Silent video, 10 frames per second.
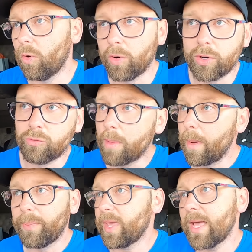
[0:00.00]
or you
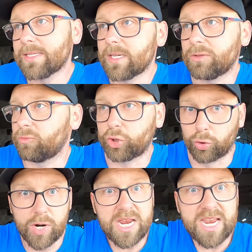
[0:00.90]
rub up against a
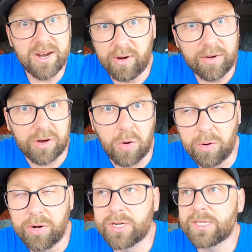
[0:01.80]
tree around a
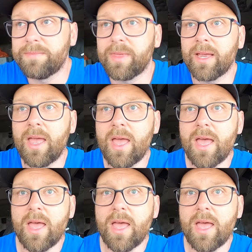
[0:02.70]
corner or something,